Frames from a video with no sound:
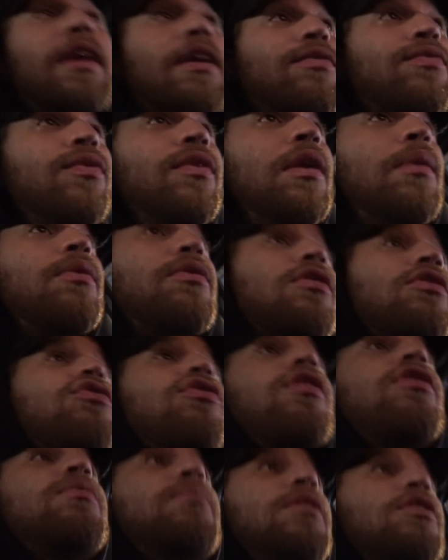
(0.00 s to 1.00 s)
friend that works on
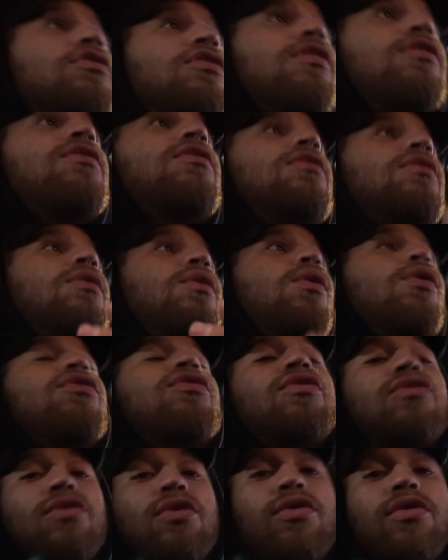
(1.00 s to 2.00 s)
transmissions
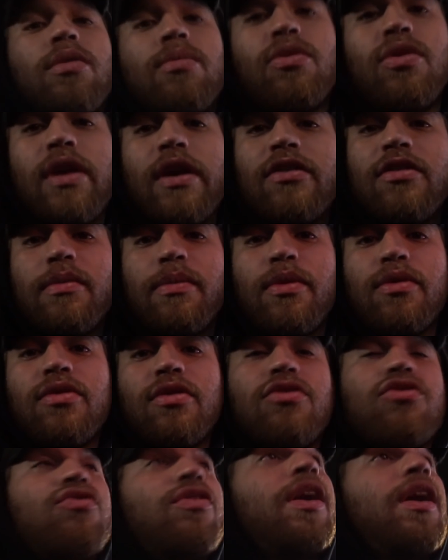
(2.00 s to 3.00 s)
also told him you're not supposed
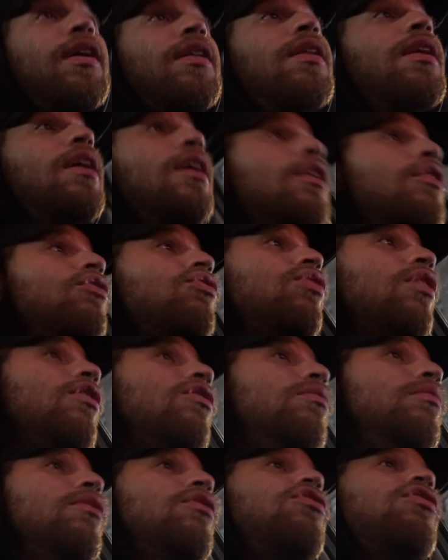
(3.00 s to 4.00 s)
to drain
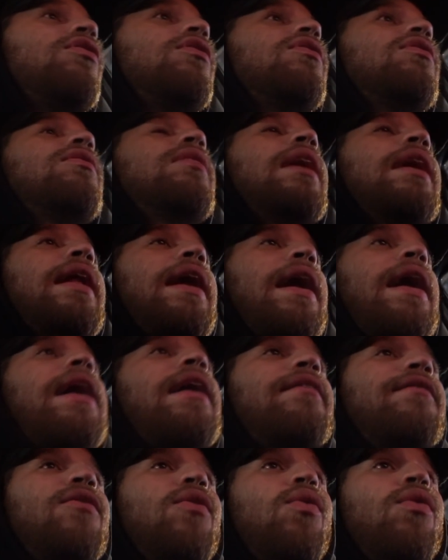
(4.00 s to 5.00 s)
transmissions that
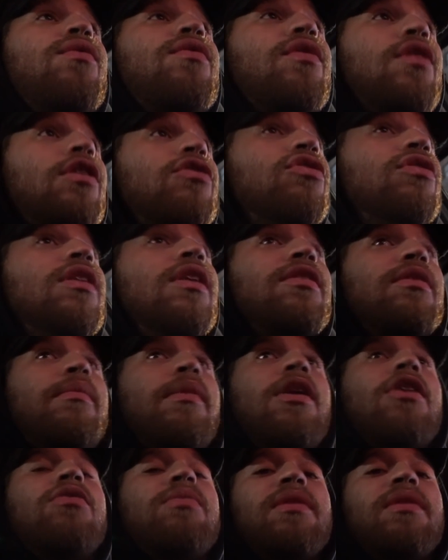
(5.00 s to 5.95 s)
have over 100,000 miles